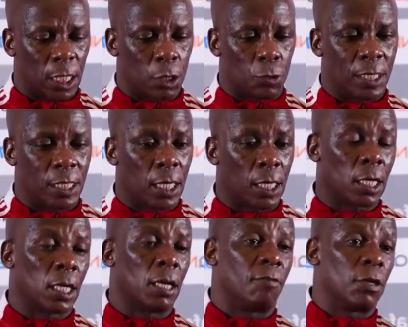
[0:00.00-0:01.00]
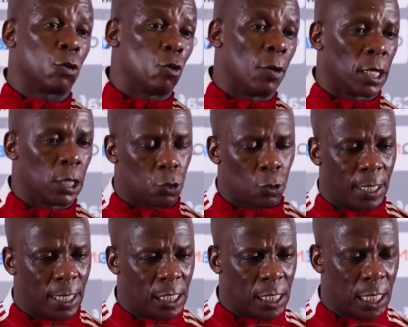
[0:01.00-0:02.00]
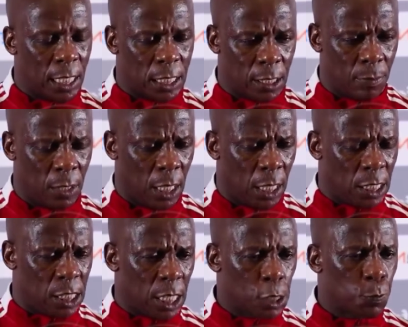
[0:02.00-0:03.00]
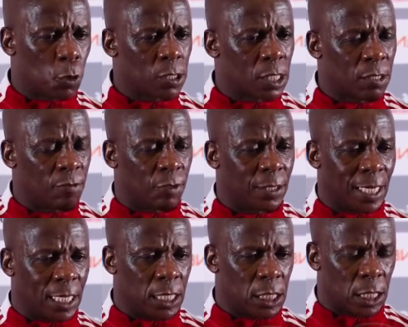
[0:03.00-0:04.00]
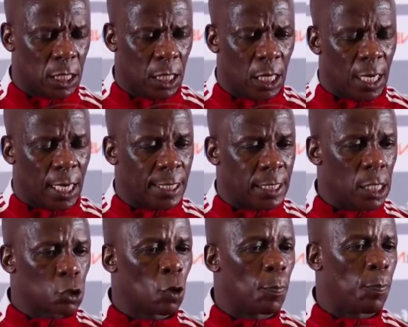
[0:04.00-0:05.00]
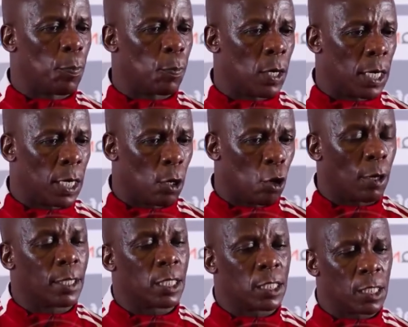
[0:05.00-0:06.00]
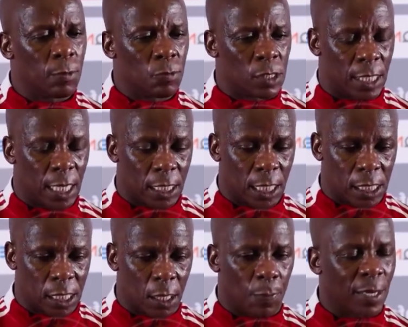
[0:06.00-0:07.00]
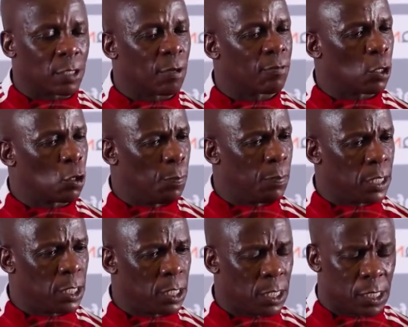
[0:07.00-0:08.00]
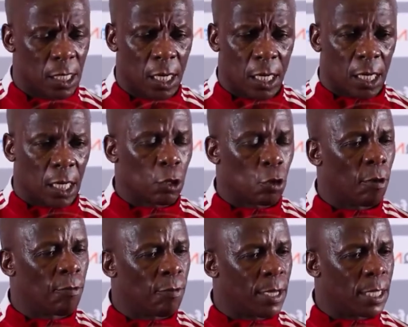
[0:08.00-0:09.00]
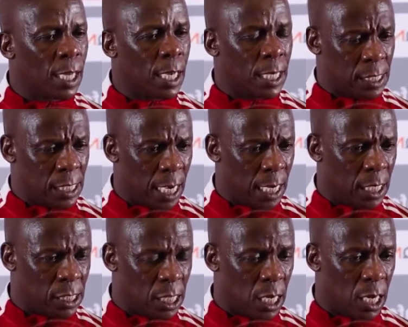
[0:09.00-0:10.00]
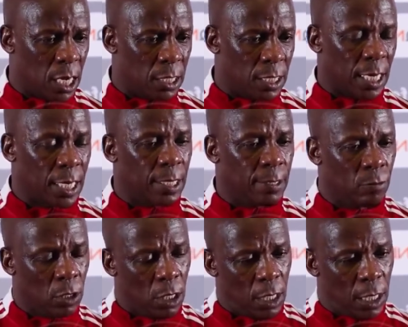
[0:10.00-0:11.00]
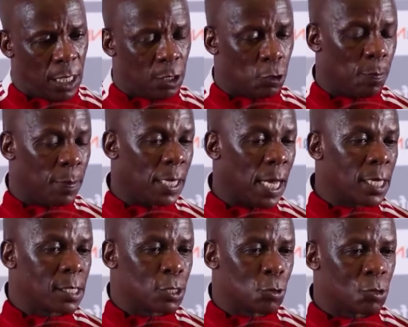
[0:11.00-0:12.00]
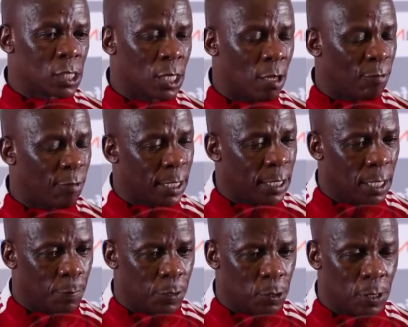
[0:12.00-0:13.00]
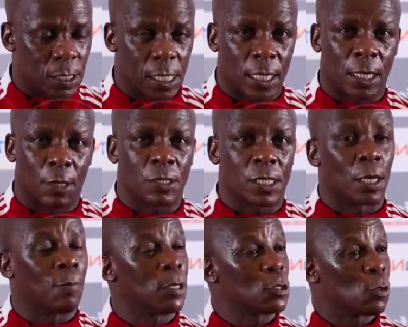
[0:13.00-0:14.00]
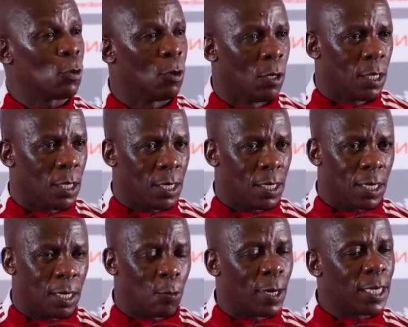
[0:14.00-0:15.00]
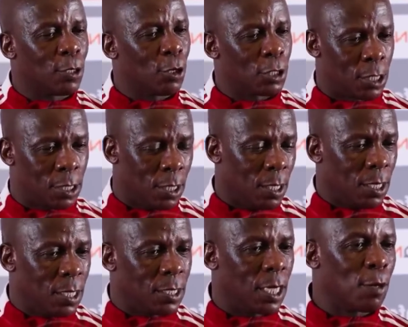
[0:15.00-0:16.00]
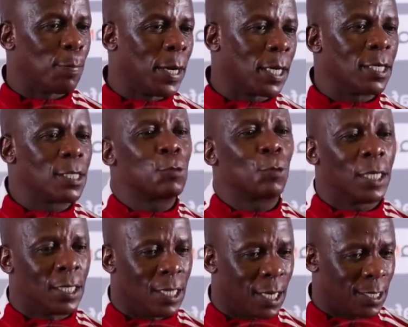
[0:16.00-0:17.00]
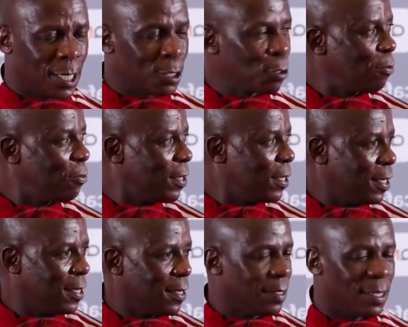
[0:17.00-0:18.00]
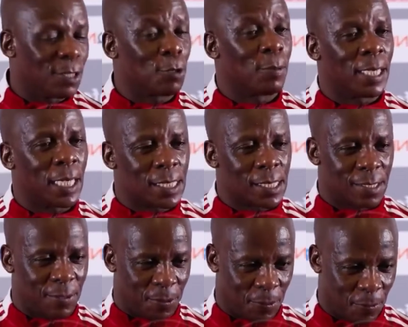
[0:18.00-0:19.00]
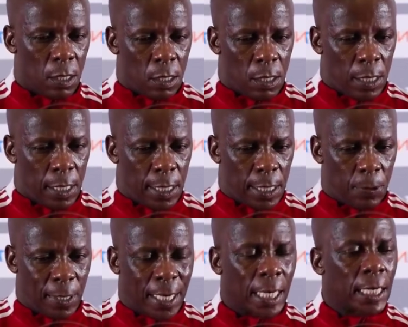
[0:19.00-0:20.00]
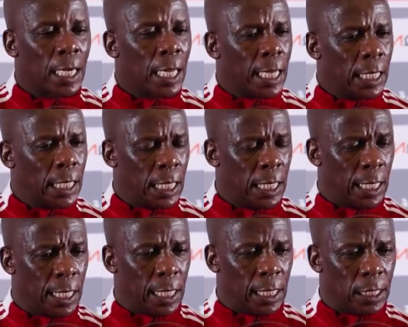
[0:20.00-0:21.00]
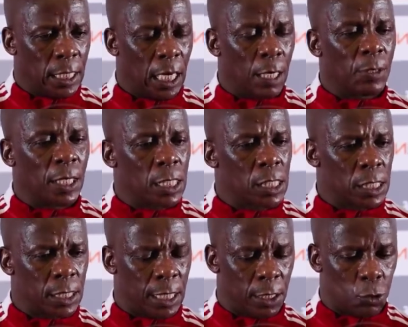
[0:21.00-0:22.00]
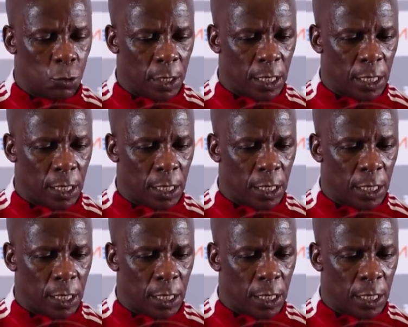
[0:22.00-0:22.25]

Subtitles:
that we're taking, even going into the national team, it's just positive for the country. I just hope all the teams that are still part of the competition can go further as high as they can. It will be nice to see a final between Sundowns and AmaZulu. Why not? And then Pirates win the other trophy. It will be nice. We can't lie. It helped us that